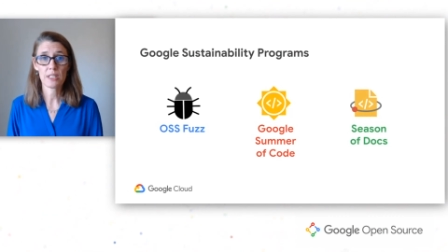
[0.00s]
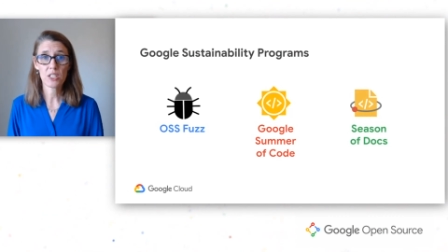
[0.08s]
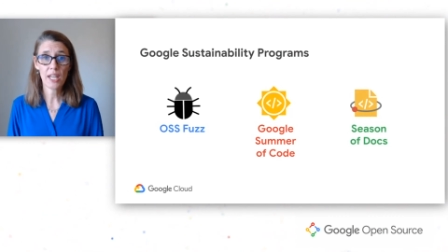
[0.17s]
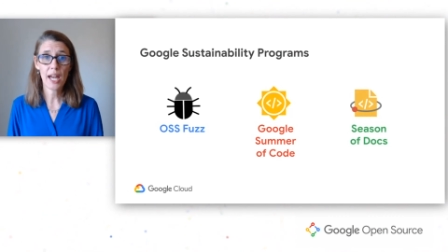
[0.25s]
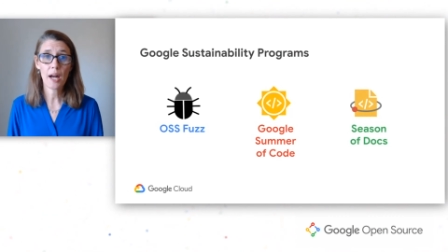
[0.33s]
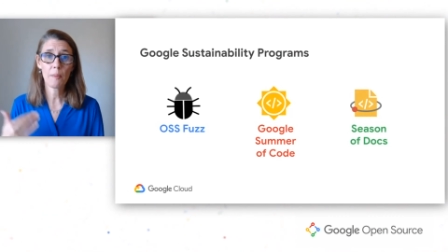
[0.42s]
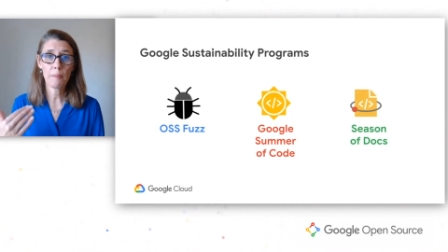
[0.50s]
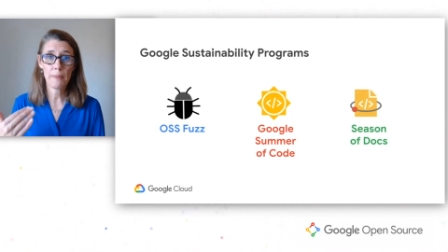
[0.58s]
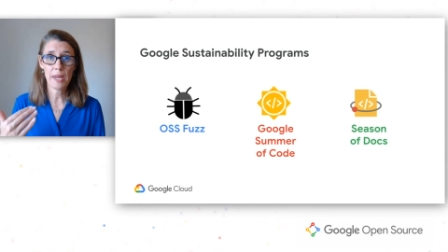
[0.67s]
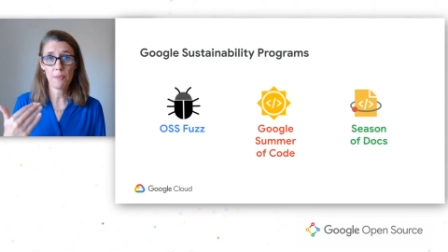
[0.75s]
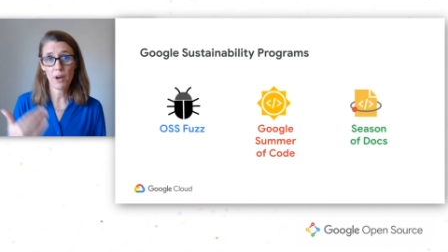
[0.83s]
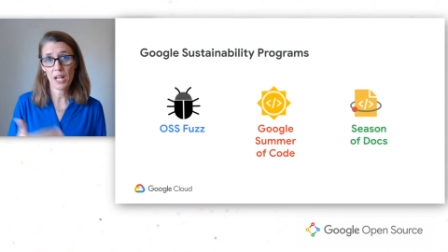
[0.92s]
to help
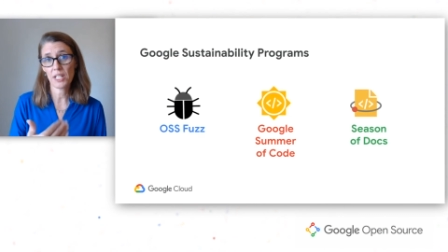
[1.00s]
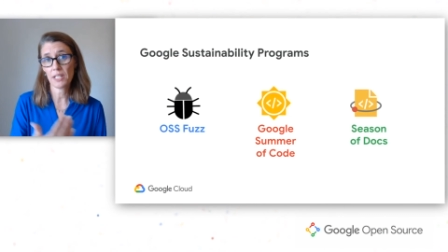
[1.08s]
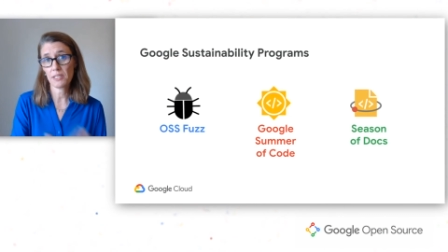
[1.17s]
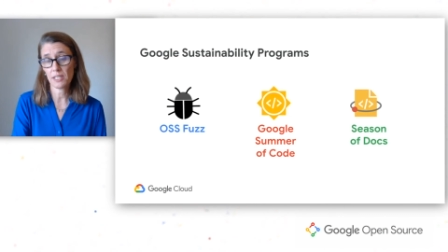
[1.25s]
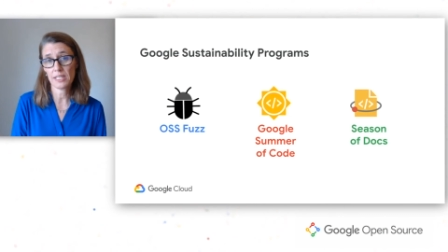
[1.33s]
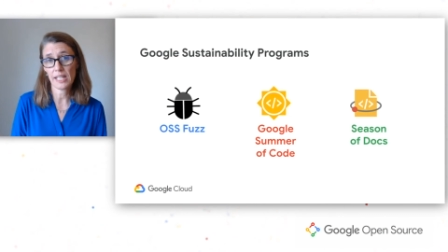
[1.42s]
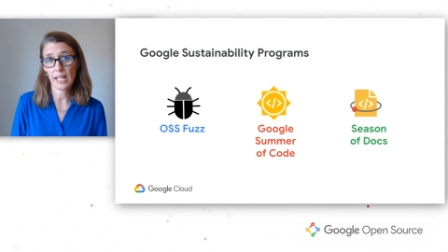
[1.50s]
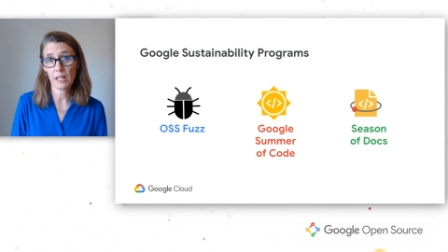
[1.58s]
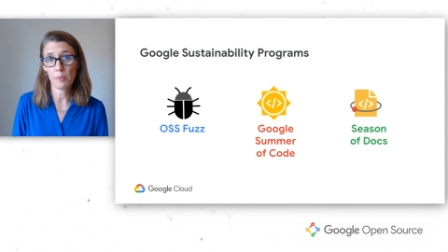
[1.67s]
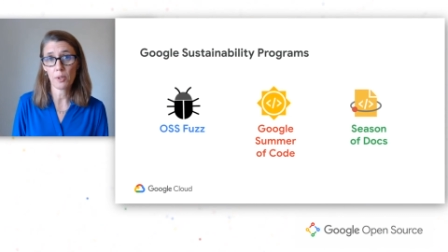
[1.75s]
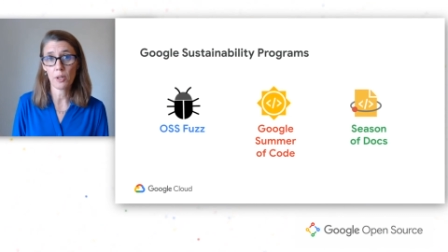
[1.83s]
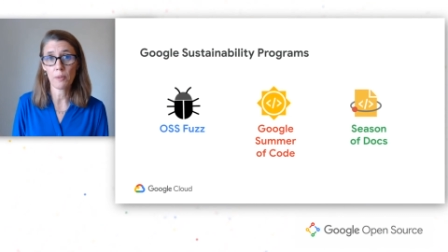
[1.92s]
make projects
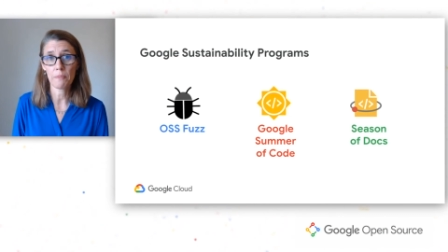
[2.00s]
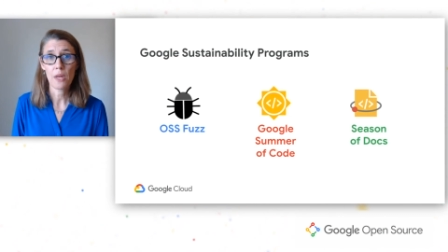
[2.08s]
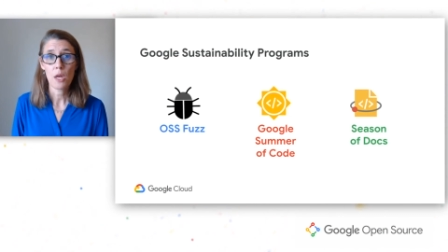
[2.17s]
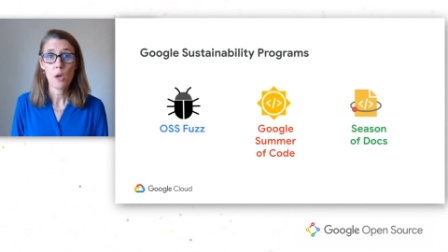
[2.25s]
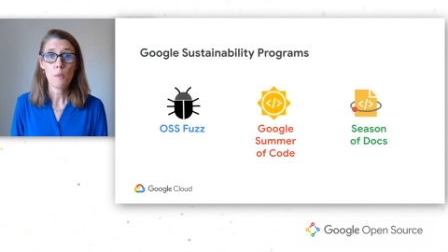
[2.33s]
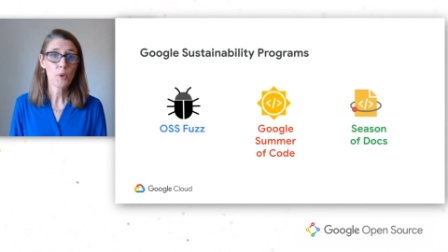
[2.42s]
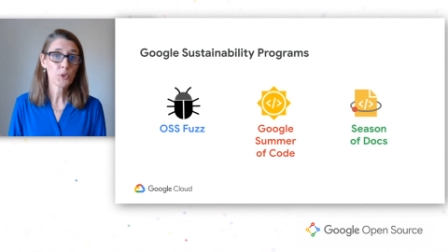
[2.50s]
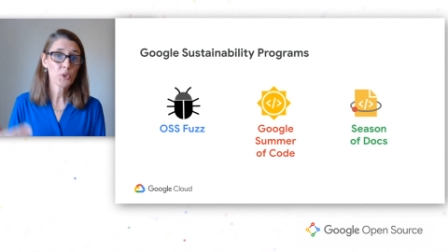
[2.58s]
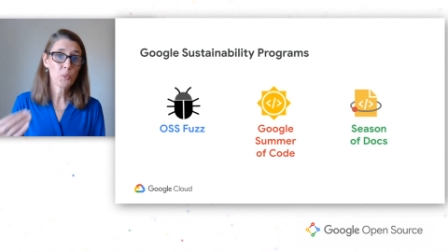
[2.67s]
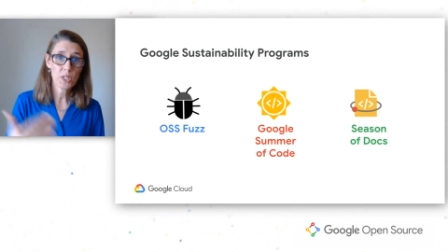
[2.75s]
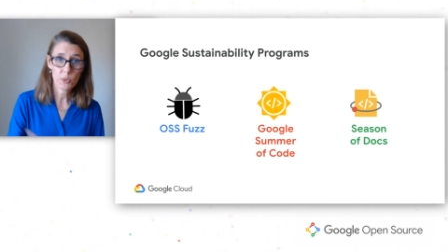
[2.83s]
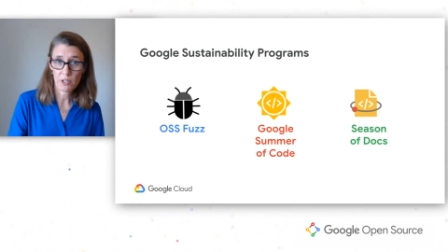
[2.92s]
sustainable, both the
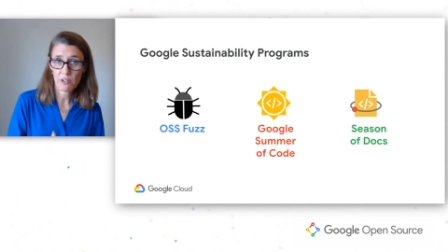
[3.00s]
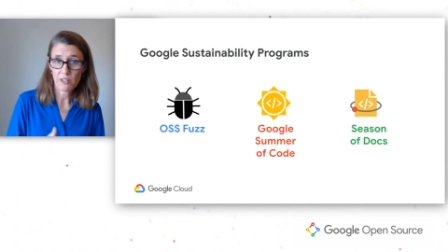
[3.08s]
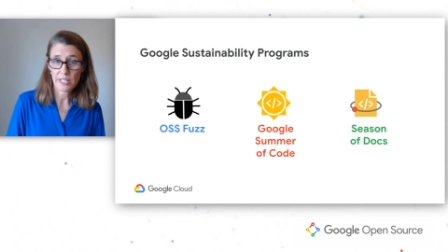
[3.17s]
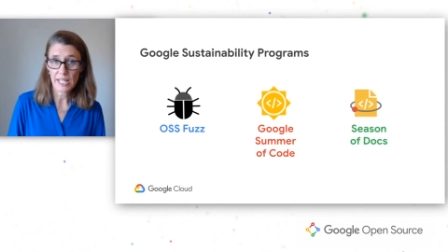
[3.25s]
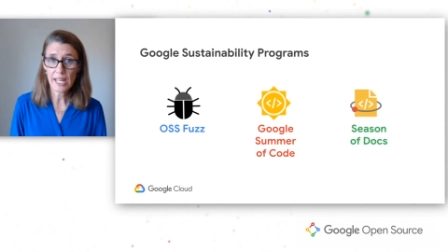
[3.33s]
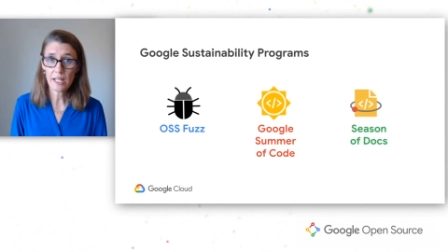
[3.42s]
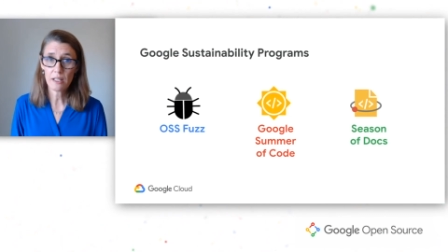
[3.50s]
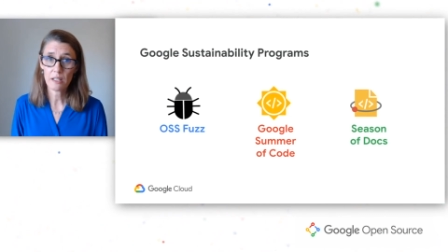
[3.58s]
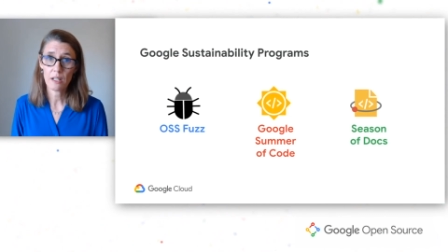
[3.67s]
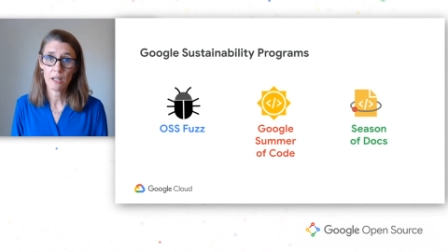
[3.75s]
ones we create,